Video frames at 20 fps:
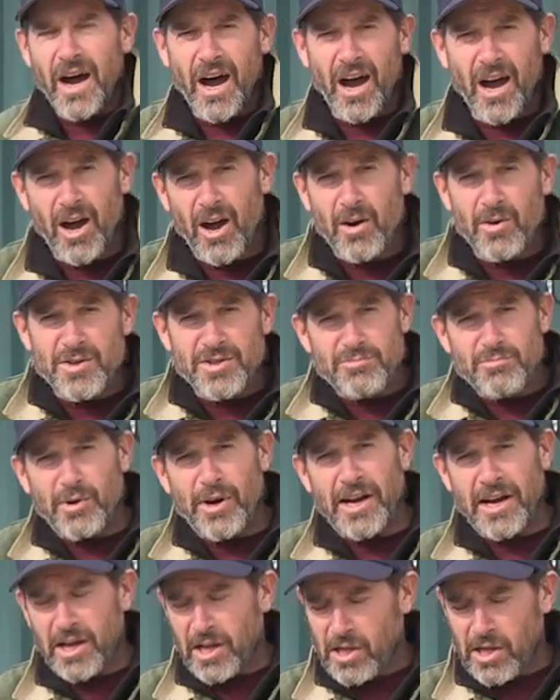I always
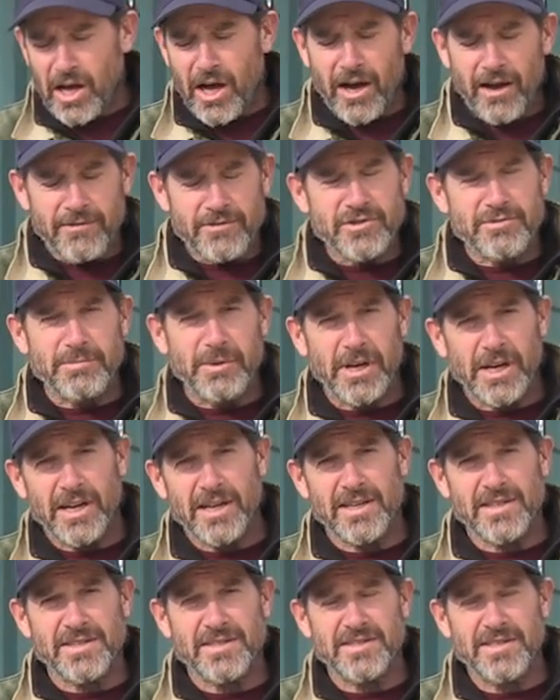bring gloves
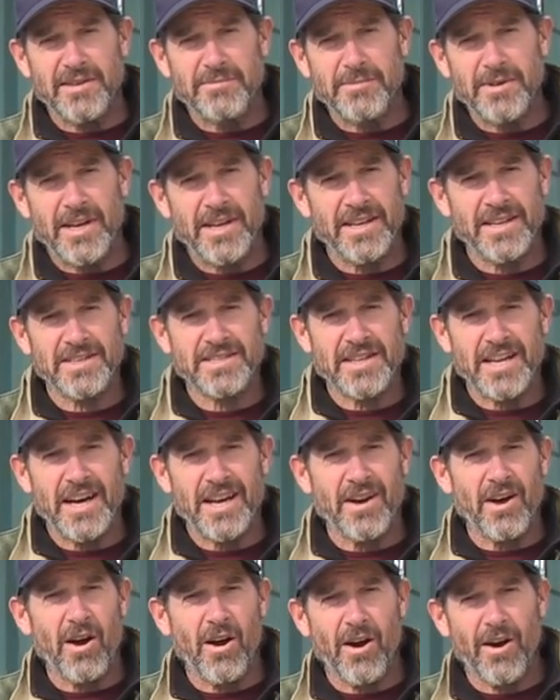because dip netting is
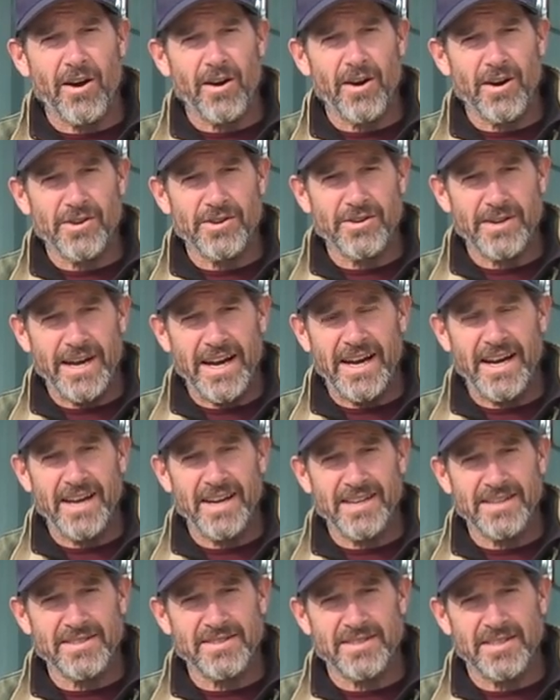kind of hard on your
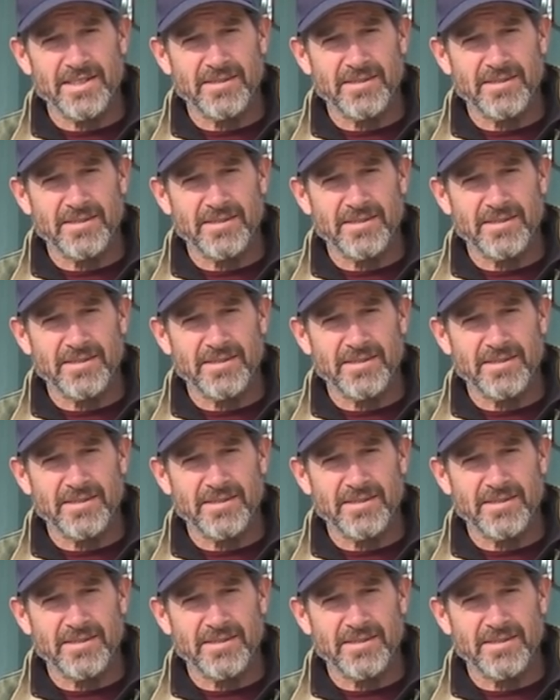hands